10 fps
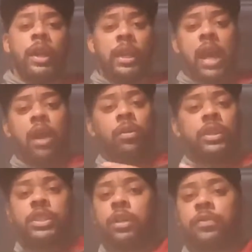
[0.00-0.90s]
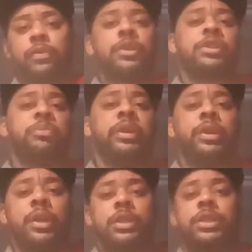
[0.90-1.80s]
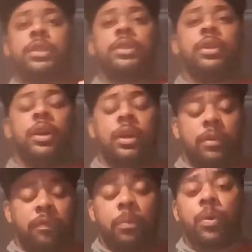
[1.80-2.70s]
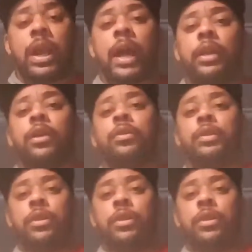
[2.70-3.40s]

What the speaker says: and I only talk for experience, from what I know,